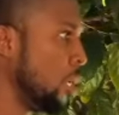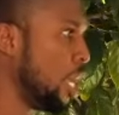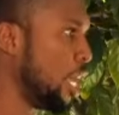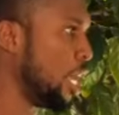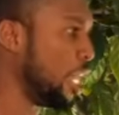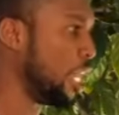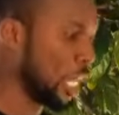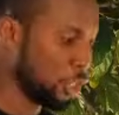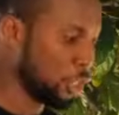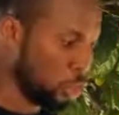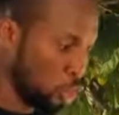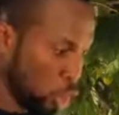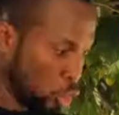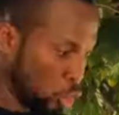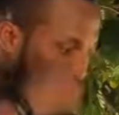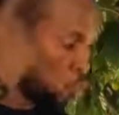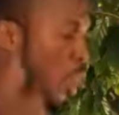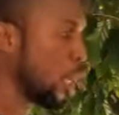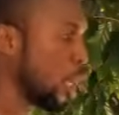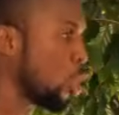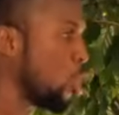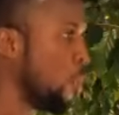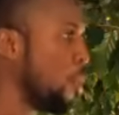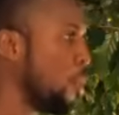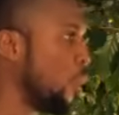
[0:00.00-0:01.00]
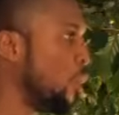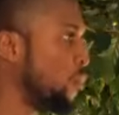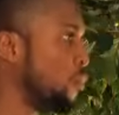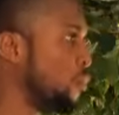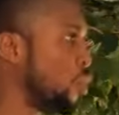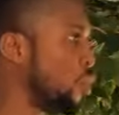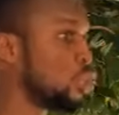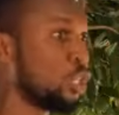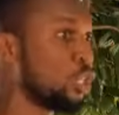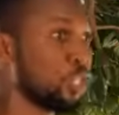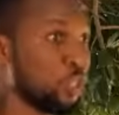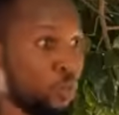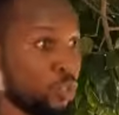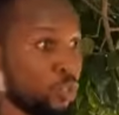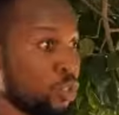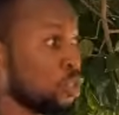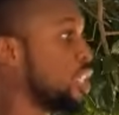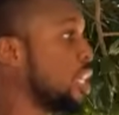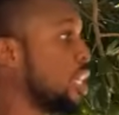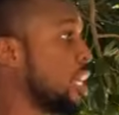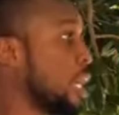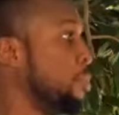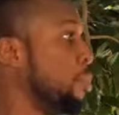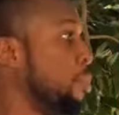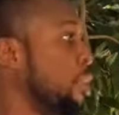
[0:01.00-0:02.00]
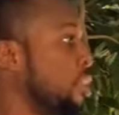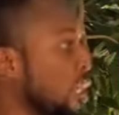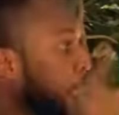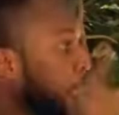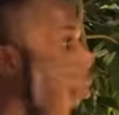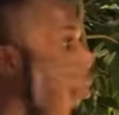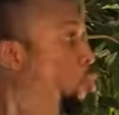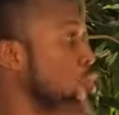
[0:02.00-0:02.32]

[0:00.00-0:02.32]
And now you just wake up all of a sudden, you want to take her place and